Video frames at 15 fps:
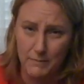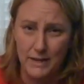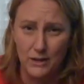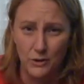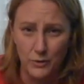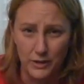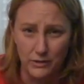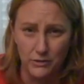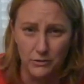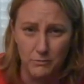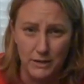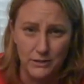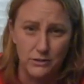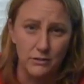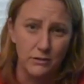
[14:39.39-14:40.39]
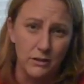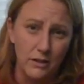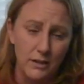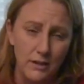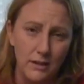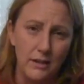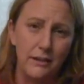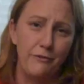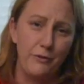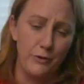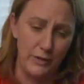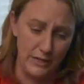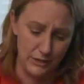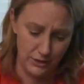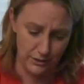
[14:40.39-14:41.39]
make a quick little muzzle if you
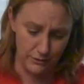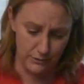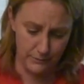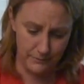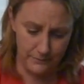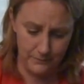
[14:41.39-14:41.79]
need to.